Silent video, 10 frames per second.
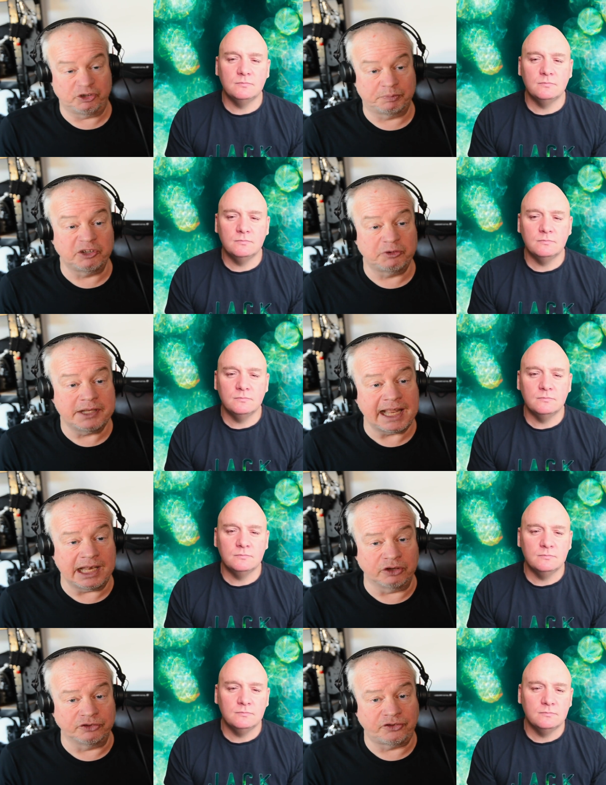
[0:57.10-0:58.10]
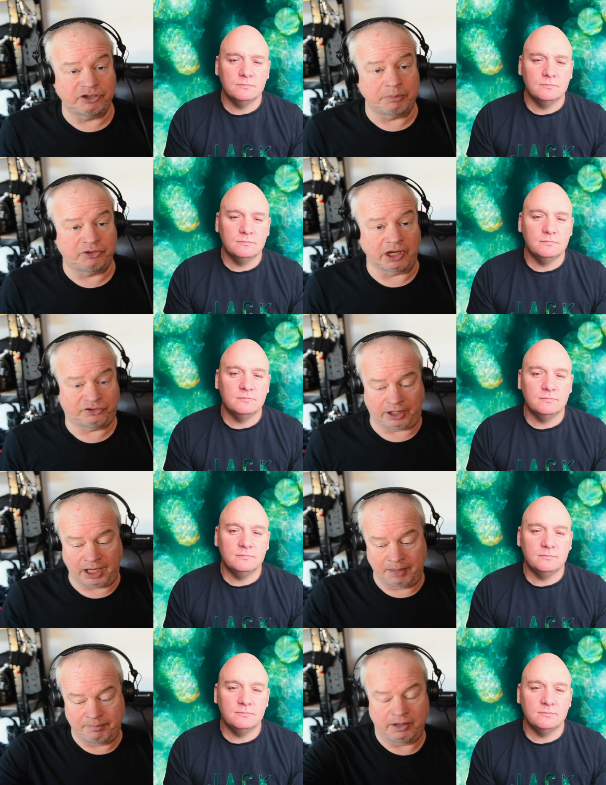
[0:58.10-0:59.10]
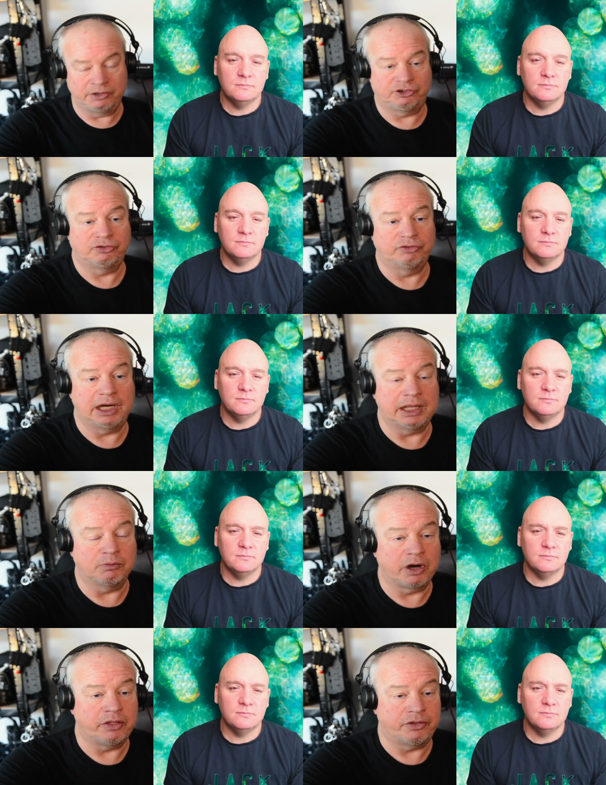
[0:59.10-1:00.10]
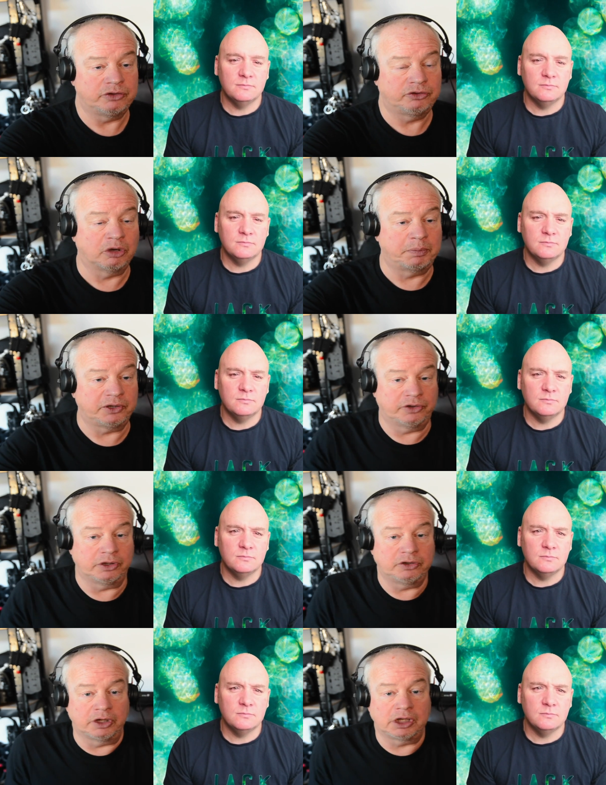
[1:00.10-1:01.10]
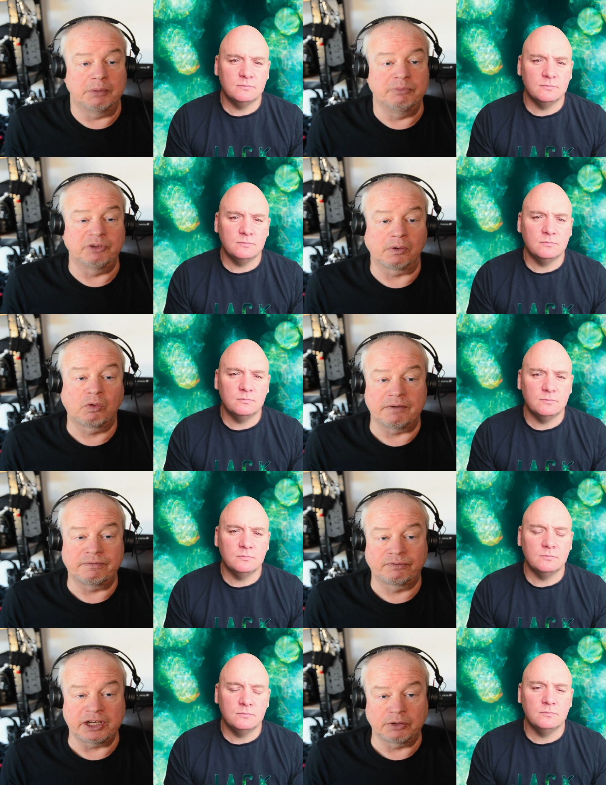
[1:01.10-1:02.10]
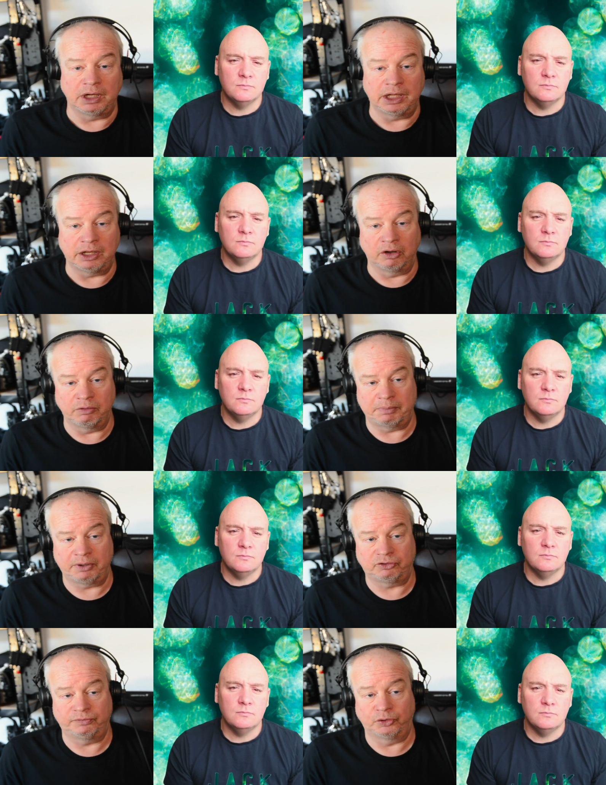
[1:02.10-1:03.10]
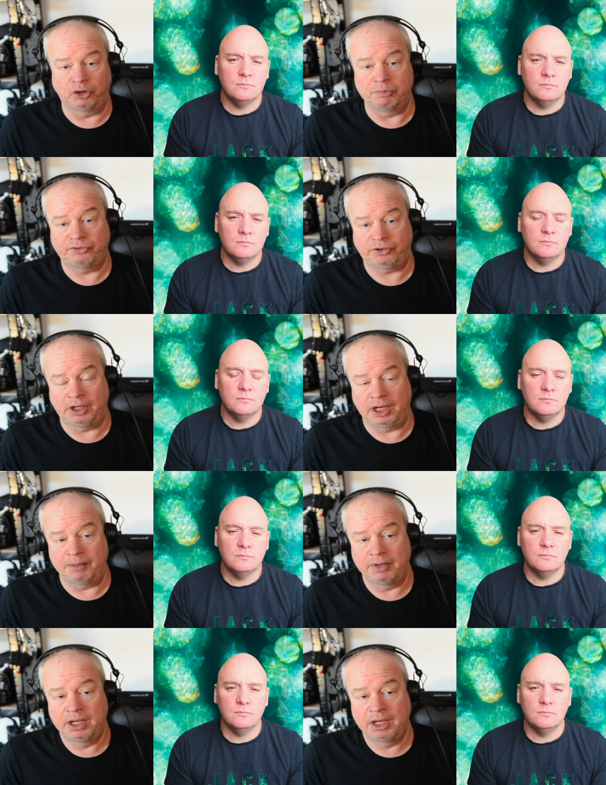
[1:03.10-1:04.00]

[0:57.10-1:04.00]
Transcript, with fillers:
Speaker 1: Which brings me neatly onto the subject, which is really one of the topics that comes up quite frequently on the Wetpixel forums,